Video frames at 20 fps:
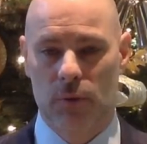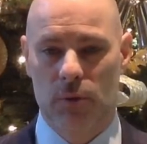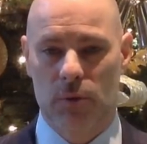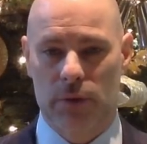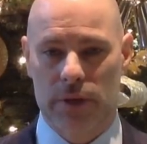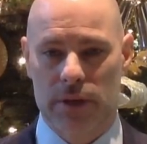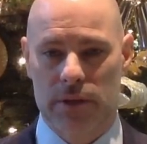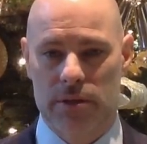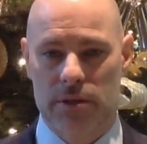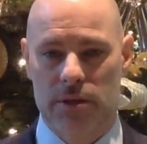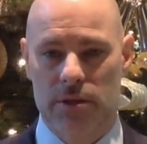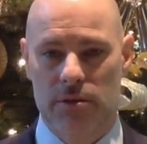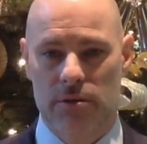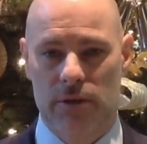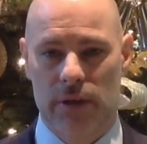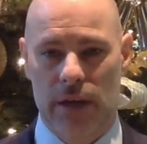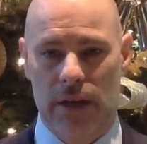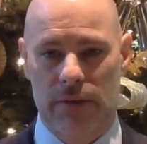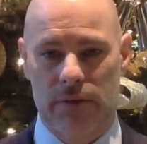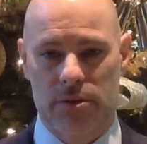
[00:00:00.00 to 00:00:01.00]
We will continue
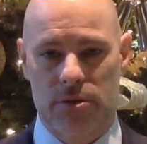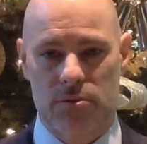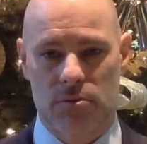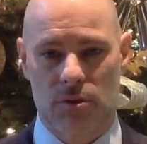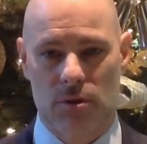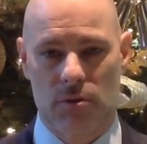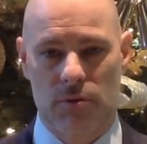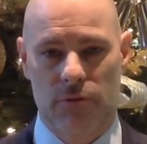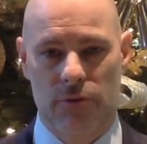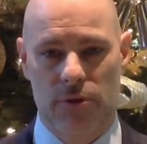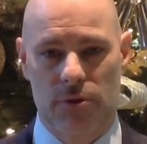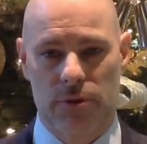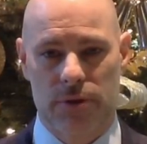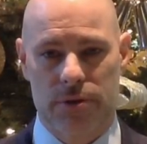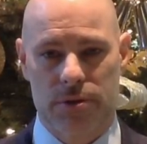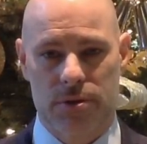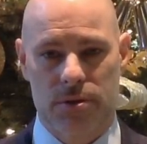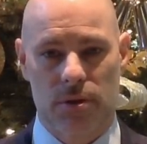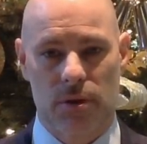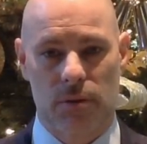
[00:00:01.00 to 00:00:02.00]
to have a strong
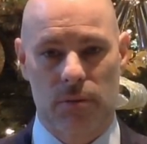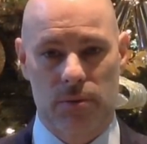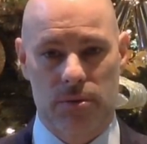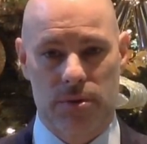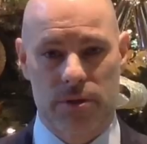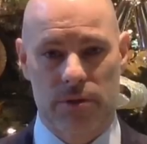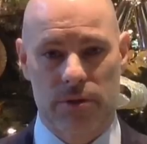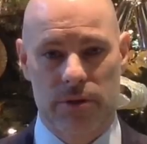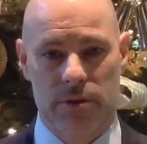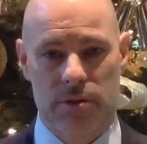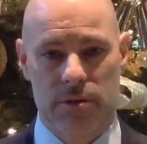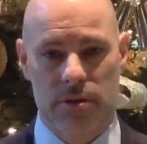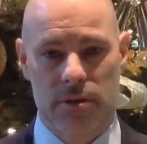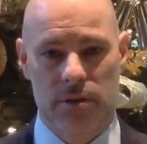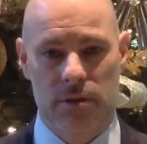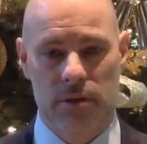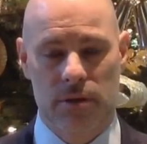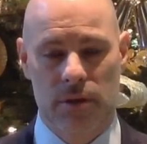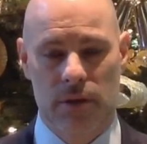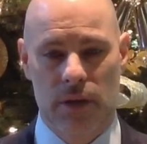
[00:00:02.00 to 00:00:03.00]
focus on resiliency,
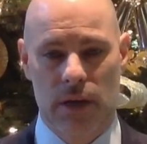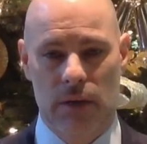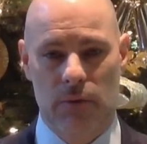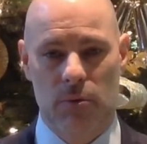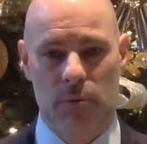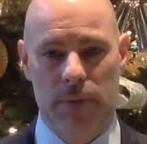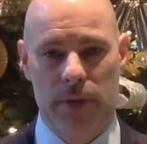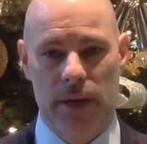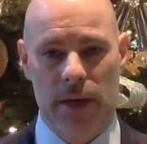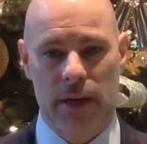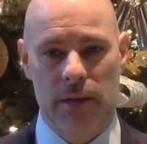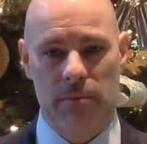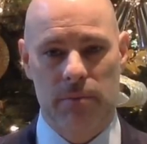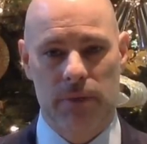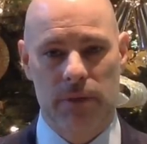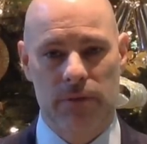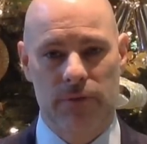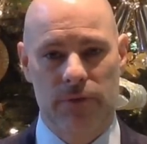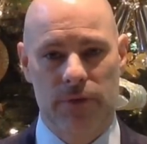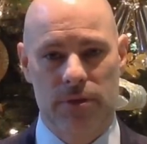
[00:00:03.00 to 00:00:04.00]
and we'll be adding
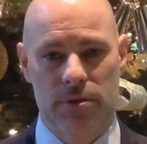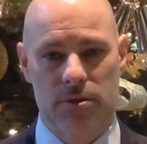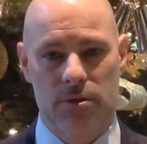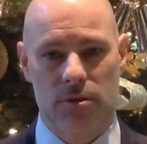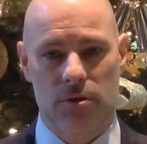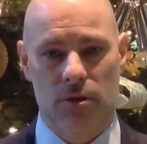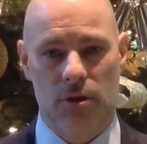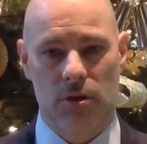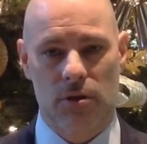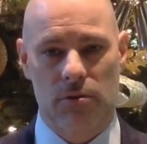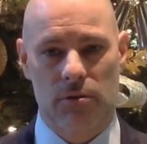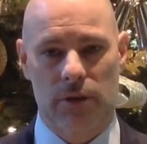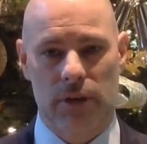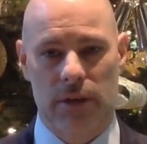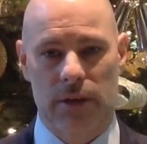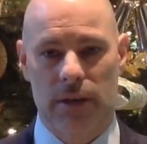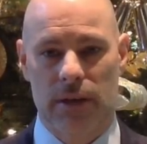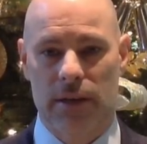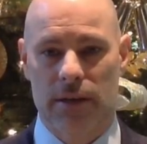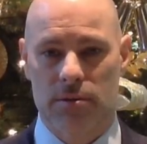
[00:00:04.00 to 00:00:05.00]
B feeds to
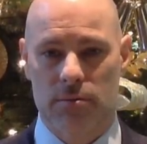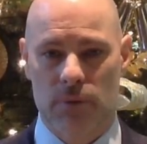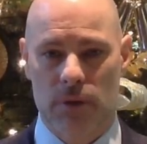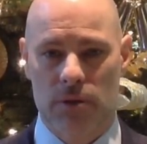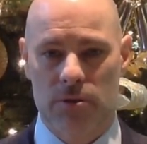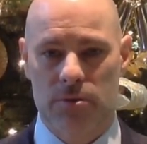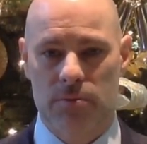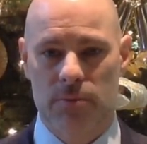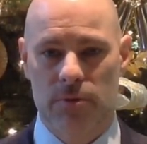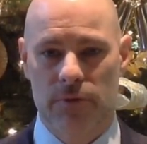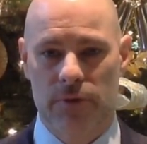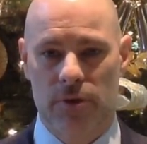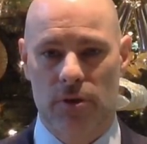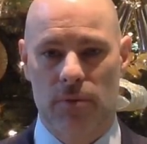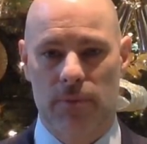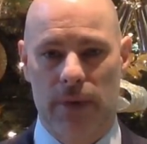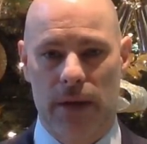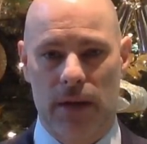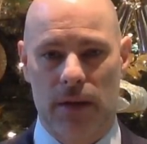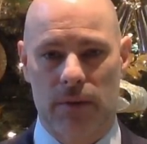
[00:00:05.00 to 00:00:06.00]
Carteret, as well as moving our
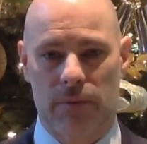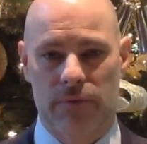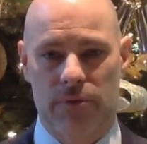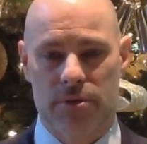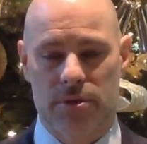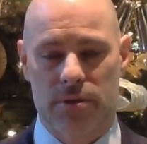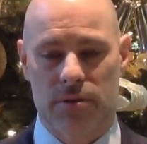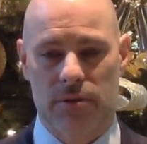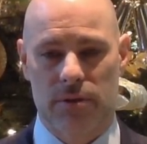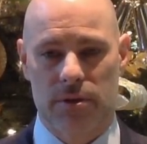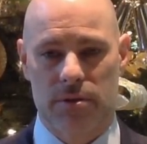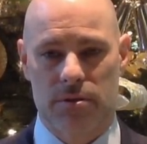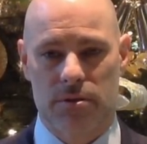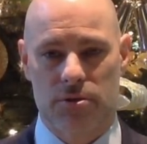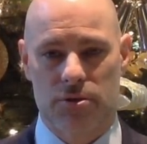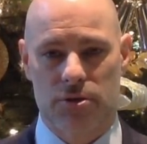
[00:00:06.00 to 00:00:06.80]
backup facilities to